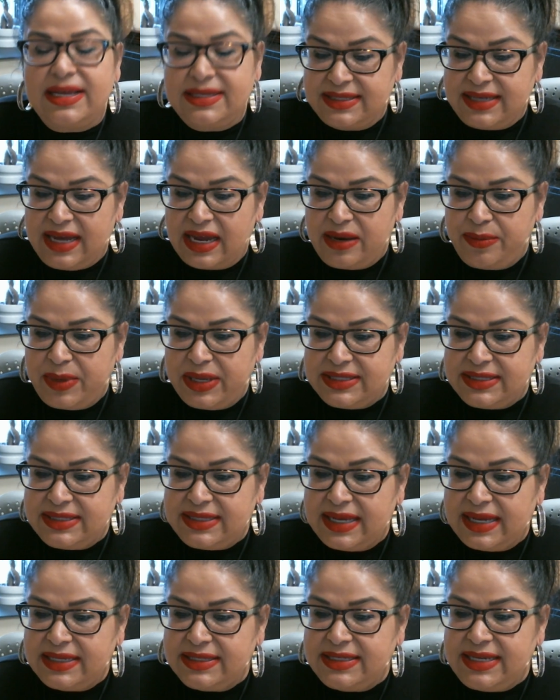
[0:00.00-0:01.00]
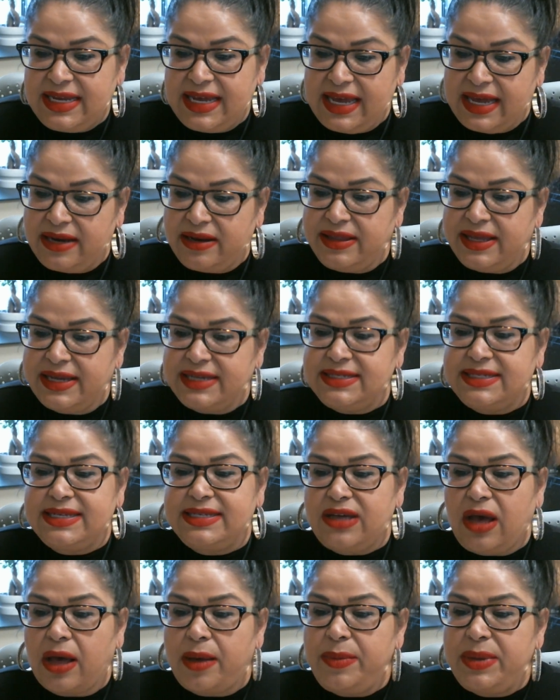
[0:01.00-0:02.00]
assignment says to analyze the
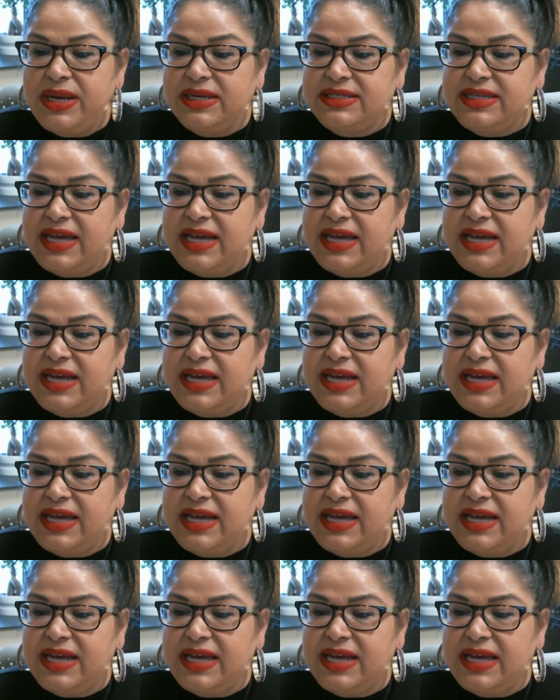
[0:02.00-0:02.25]
dominant